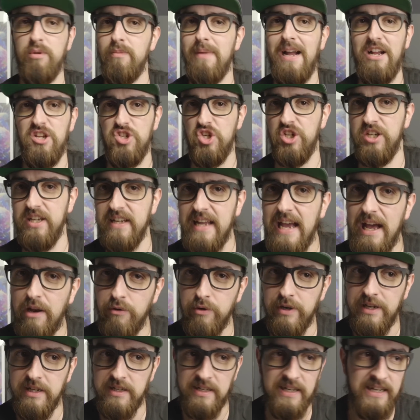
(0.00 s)
Magic the
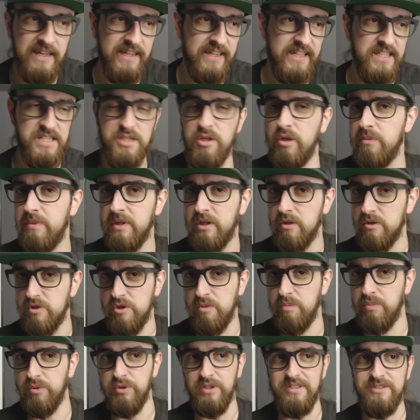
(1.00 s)
Gathering, it's not because
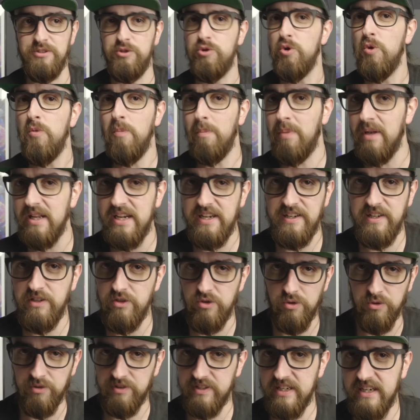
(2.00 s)
you put a Doomblade in
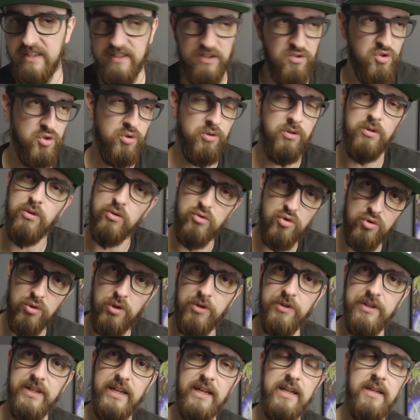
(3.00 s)
your deck that you're a
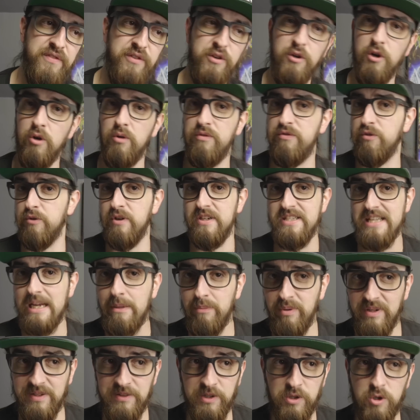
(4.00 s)
control deck. If you go, for
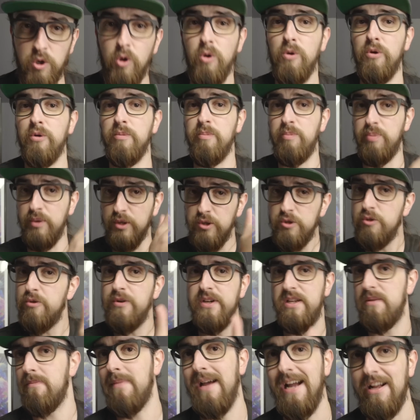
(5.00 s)
example, in the color blue
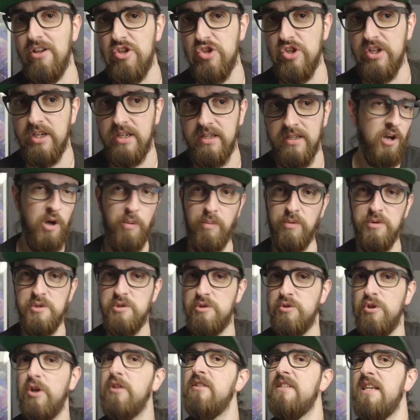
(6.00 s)
in Magic, almost
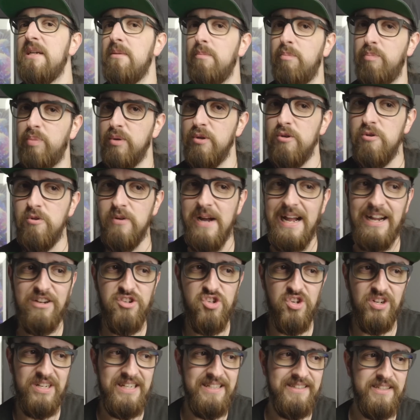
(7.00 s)
nothing blue
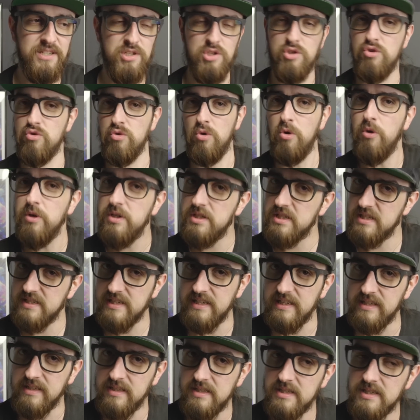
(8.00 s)
actually destroys
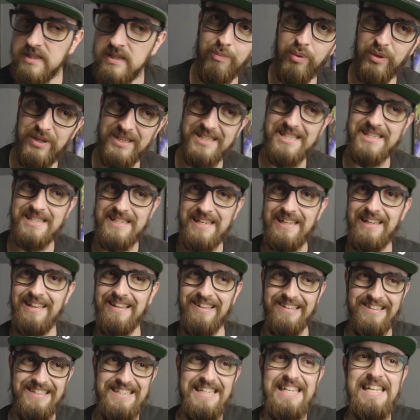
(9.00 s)
things, but it's still
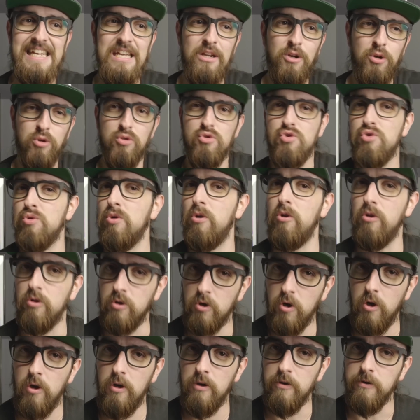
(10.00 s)
the control
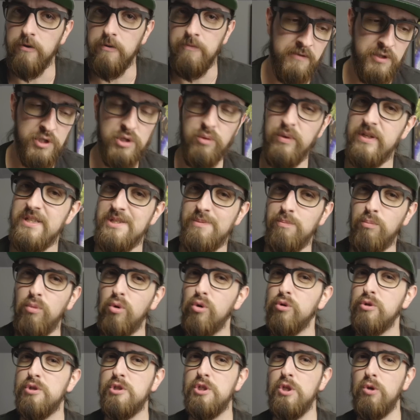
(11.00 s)
color. So it's
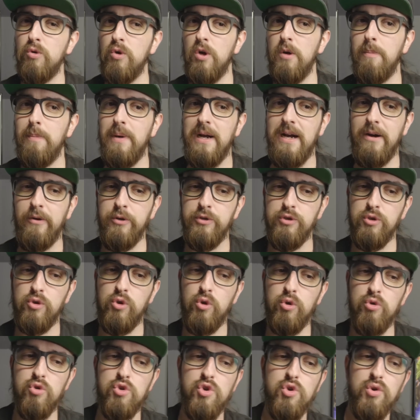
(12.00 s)
more so about
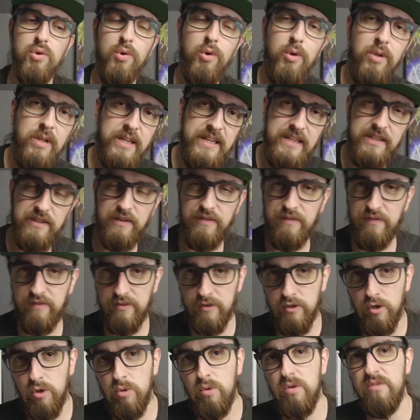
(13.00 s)
controlling the
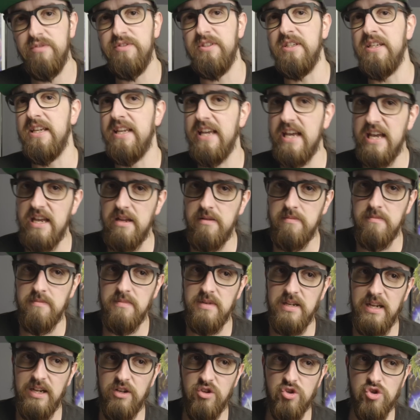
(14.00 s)
flow of the game,
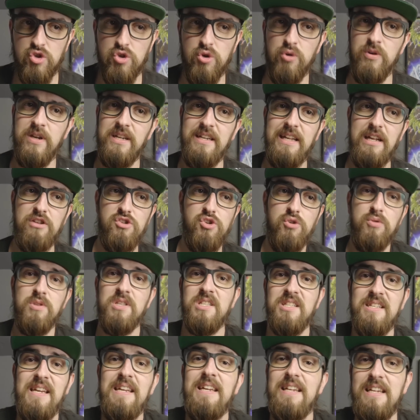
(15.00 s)
ensuring that you
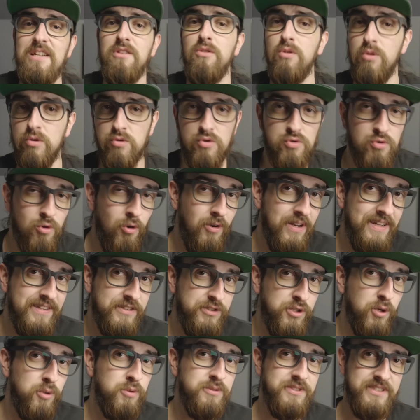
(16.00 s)
stay in control and
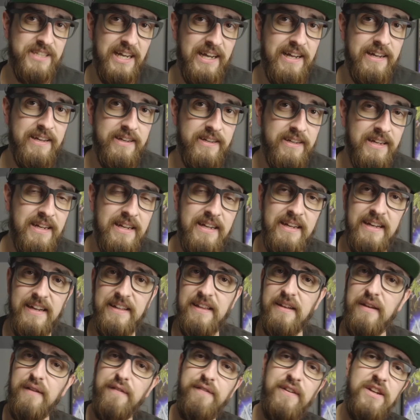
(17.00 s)
don't die, and
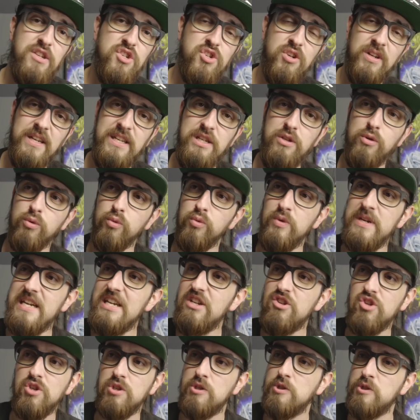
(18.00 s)
then eventually you
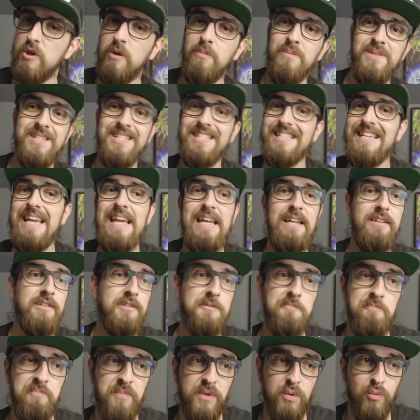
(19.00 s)
reach some
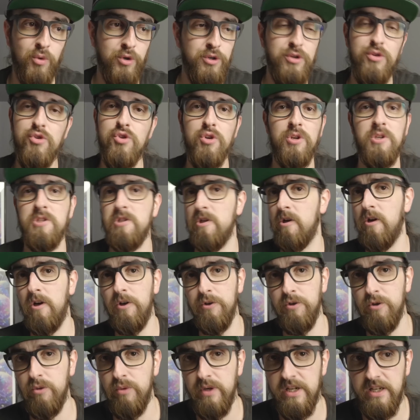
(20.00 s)
state where you just
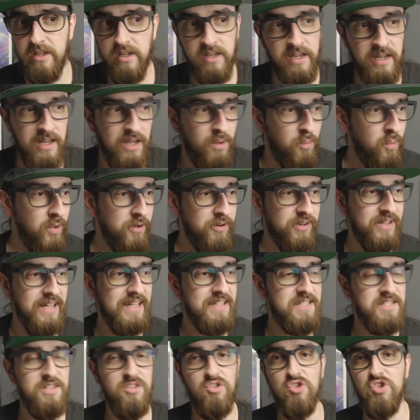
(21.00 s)
auto-win. Whether
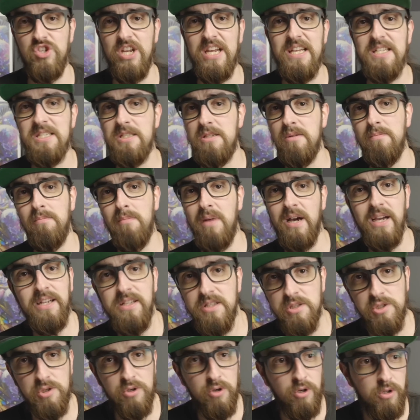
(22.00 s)
that's a Jace the Mind
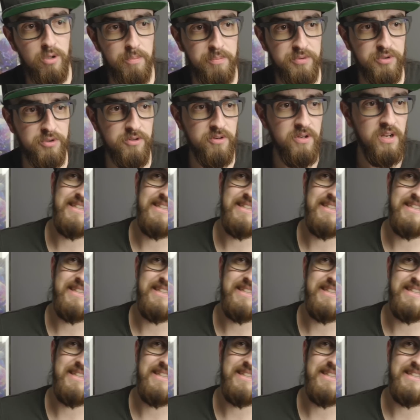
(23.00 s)
Sculptor,